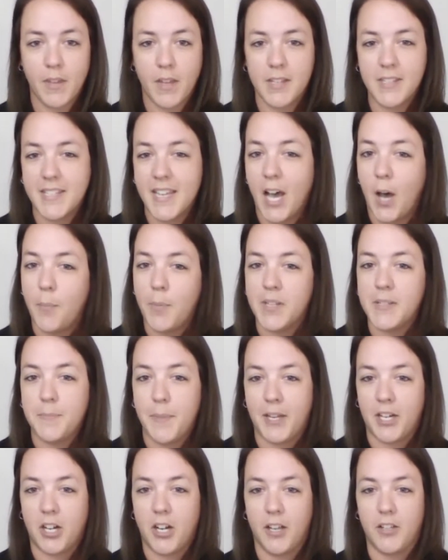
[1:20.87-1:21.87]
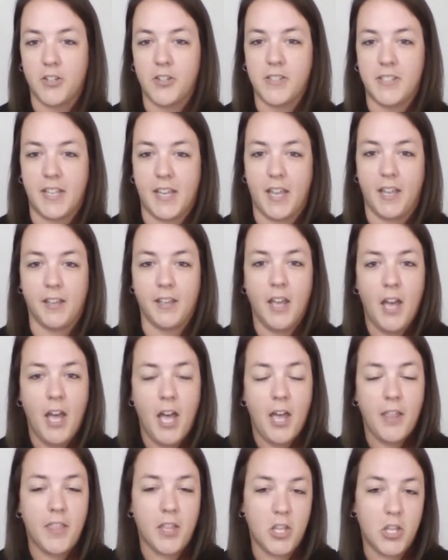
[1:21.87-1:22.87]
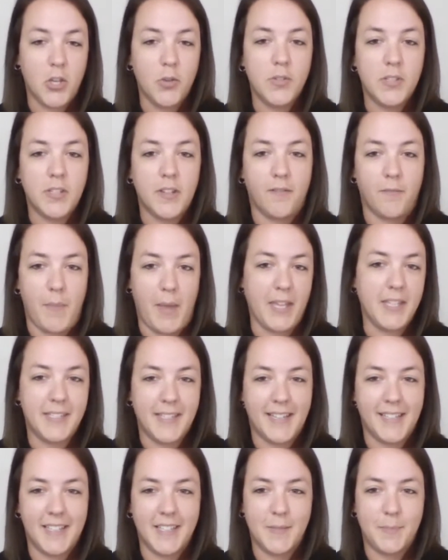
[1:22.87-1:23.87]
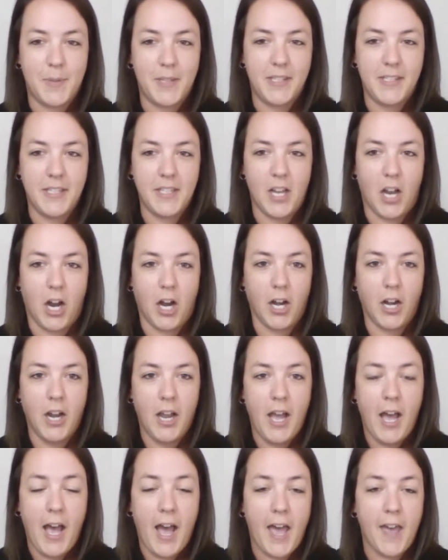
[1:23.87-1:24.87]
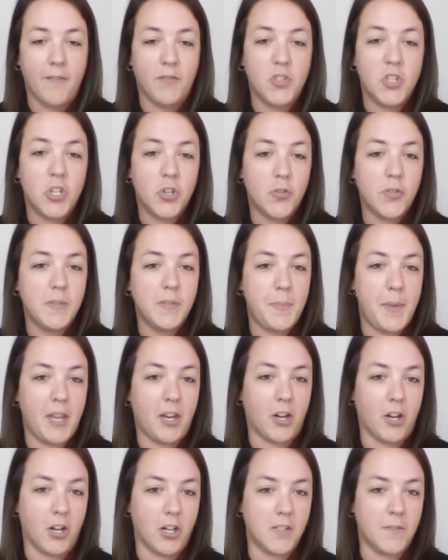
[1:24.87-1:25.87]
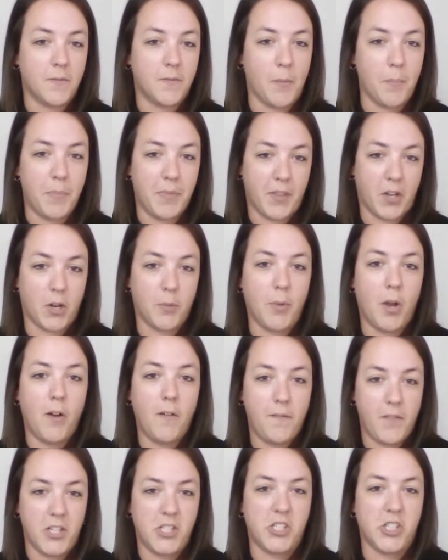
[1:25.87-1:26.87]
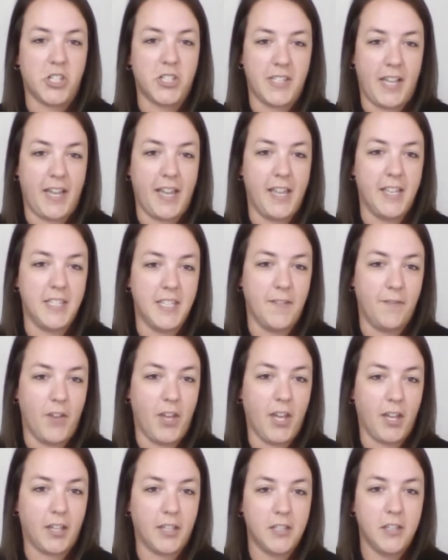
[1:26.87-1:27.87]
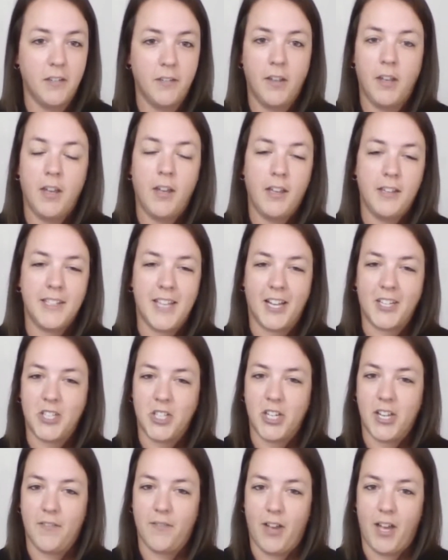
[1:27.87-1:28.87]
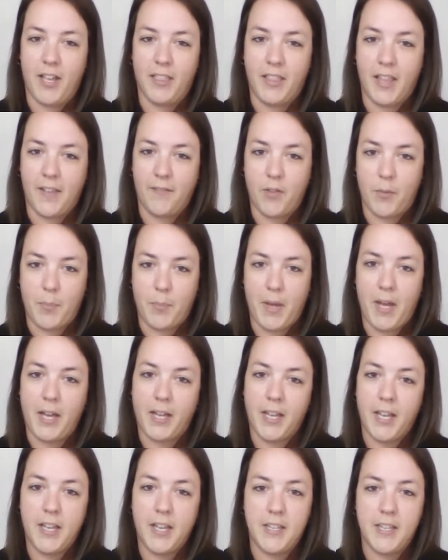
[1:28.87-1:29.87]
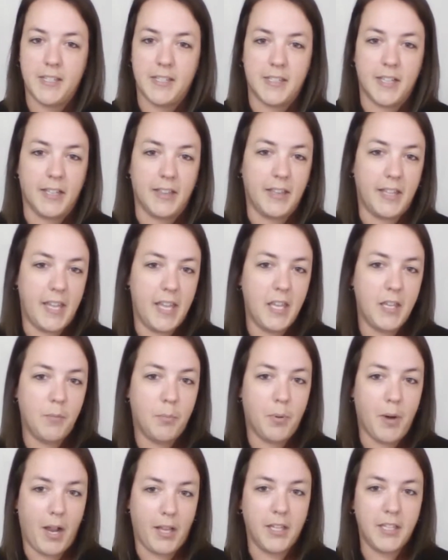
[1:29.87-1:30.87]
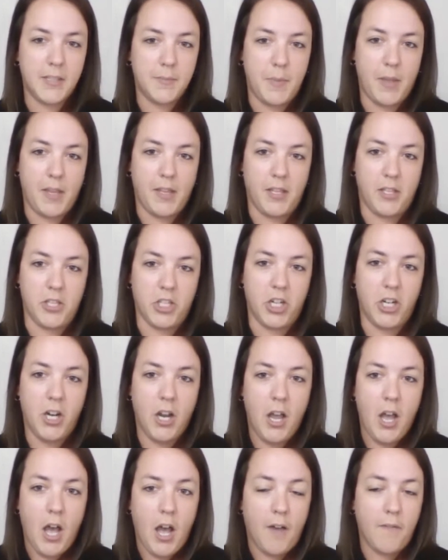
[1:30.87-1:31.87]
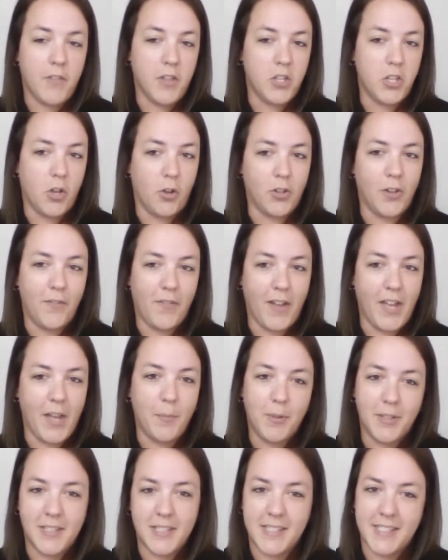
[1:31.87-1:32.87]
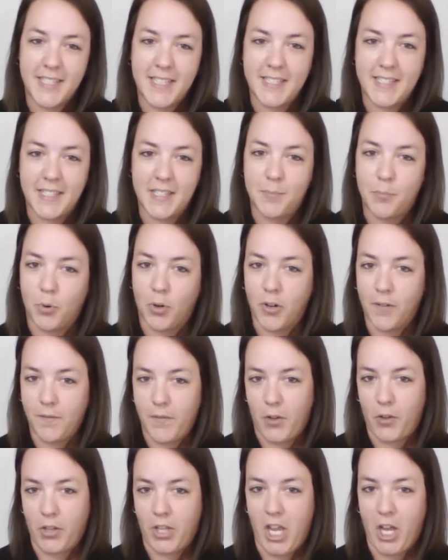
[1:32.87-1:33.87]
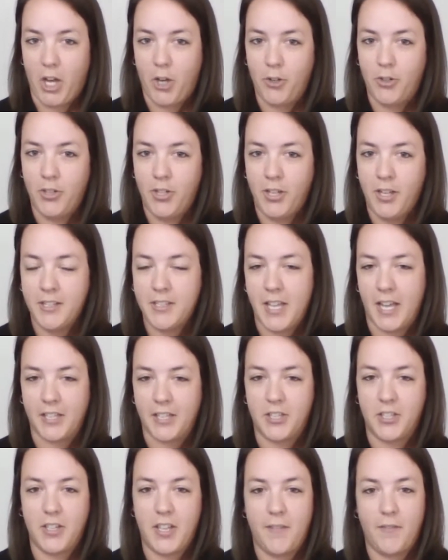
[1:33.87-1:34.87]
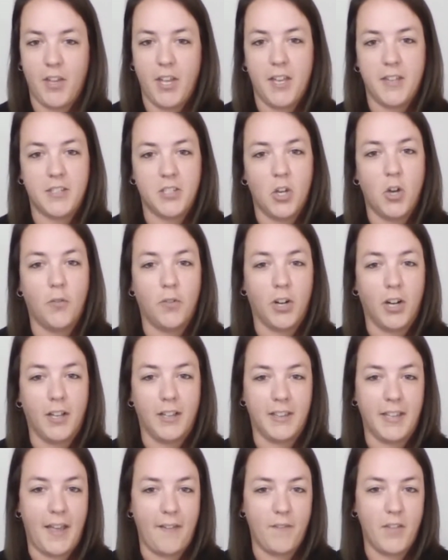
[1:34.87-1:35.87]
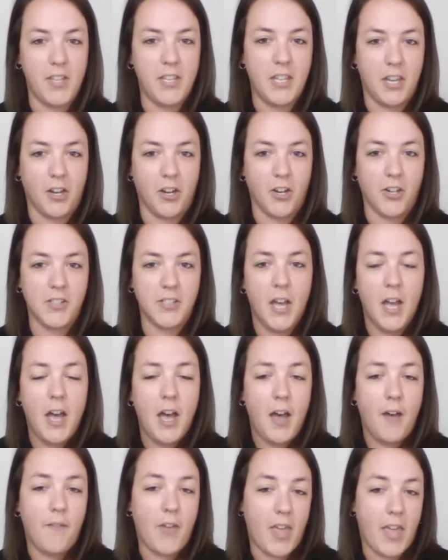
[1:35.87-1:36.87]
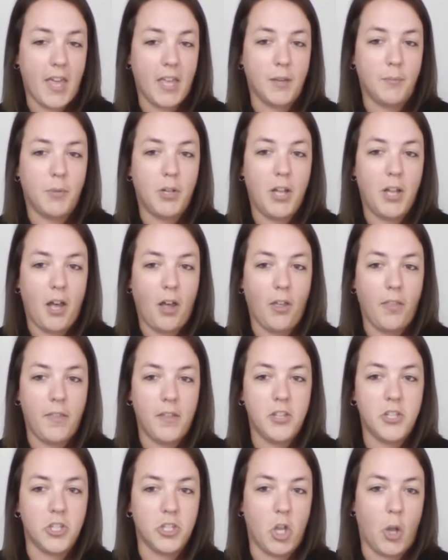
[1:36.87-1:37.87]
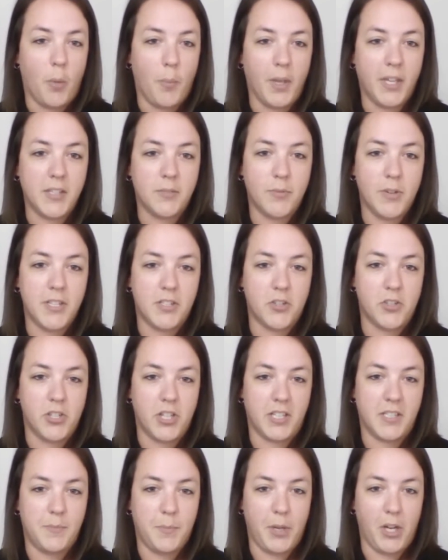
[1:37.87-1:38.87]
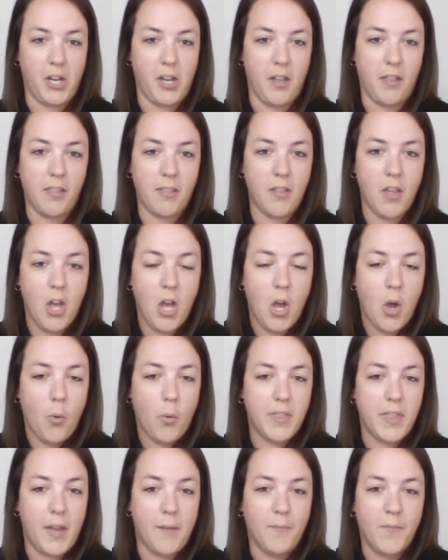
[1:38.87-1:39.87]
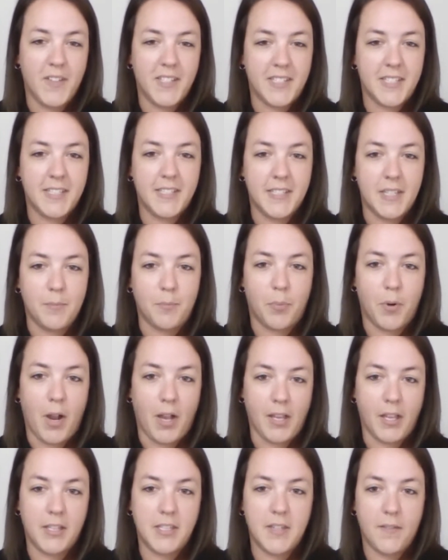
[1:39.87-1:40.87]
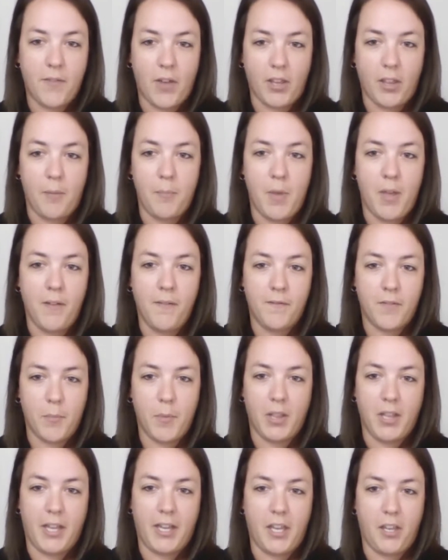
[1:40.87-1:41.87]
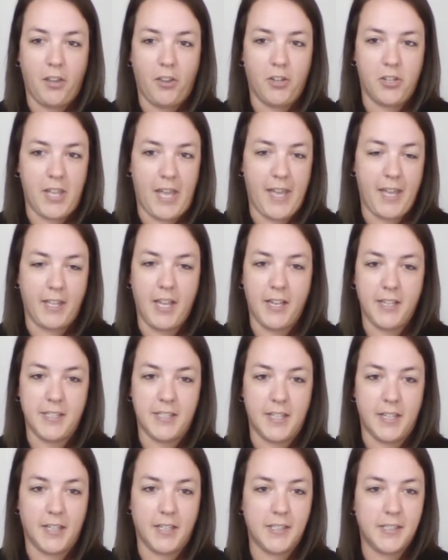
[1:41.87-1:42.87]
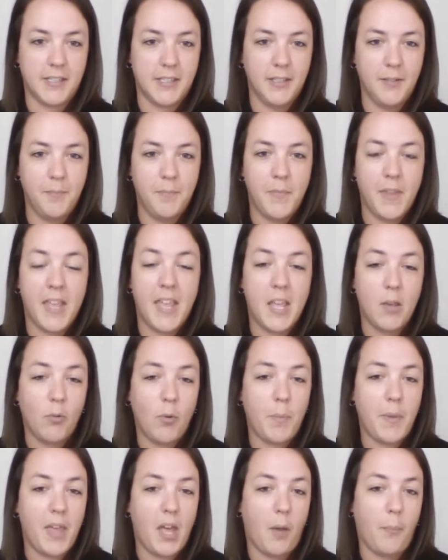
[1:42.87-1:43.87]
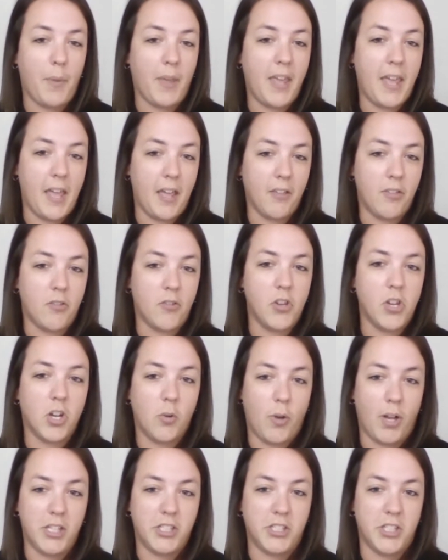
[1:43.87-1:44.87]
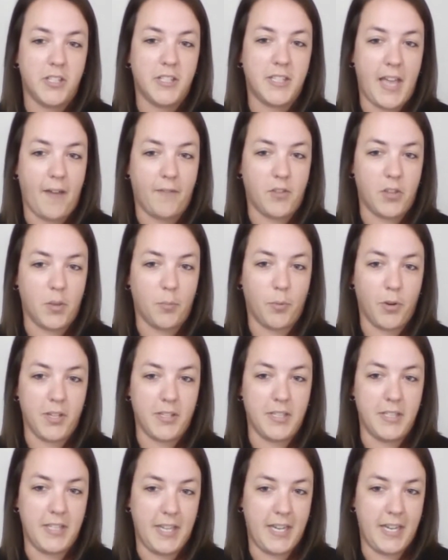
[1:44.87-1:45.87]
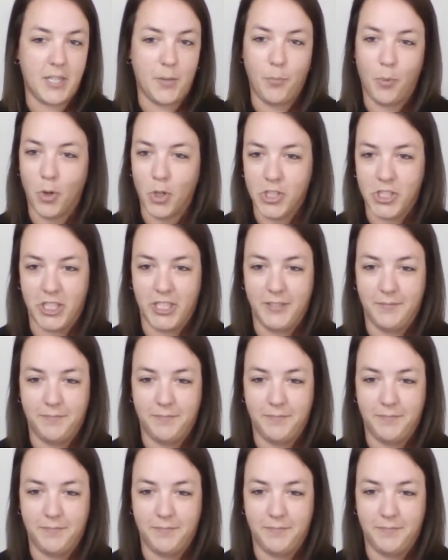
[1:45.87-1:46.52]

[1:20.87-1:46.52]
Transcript: To help us better understand the use of mastitis PCR, I have two speakers from Thermo Fisher Scientific. Dr. Ivan Leva-Baca is the lead product manager of the notifiable diseases portfolio. Dr. Leva has over 11 years of animal health and genomics research experience with emphasis in product development for molecular diagnostics. He will be helping answer your questions after the presentation portion.